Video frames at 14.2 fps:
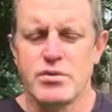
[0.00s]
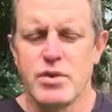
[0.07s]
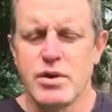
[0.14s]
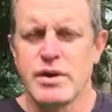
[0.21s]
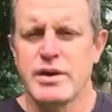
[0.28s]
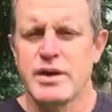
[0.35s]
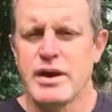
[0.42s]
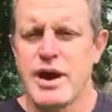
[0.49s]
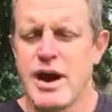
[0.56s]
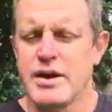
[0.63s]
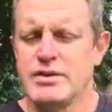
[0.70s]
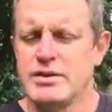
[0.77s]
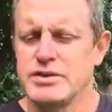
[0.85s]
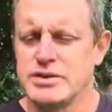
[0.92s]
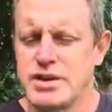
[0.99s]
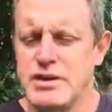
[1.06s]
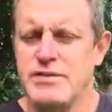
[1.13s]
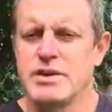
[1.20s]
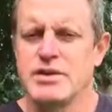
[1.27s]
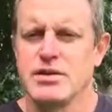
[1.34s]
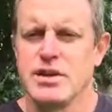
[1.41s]
working hard and
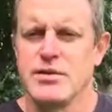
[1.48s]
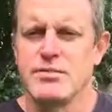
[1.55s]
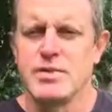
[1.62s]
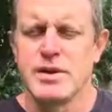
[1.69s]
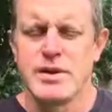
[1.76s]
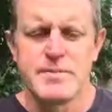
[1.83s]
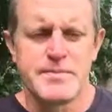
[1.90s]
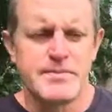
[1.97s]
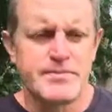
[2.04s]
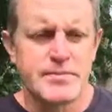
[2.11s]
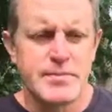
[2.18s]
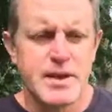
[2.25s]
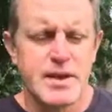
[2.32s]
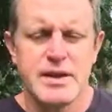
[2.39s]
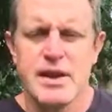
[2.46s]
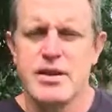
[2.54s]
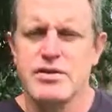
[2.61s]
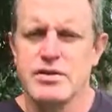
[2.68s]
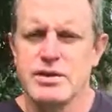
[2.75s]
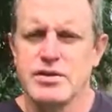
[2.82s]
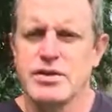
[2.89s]
achieving a lot, but
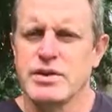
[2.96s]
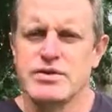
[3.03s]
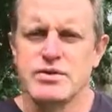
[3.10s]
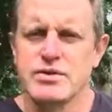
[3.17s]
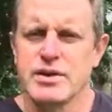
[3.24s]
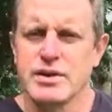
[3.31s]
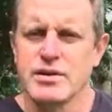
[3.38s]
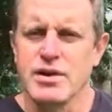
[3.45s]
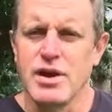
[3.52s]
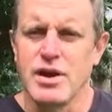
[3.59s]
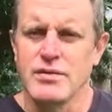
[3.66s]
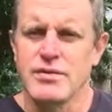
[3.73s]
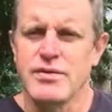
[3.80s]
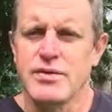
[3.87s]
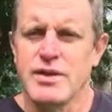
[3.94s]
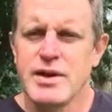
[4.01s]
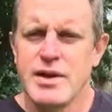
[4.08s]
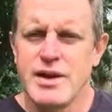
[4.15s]
inherently not enjoying life.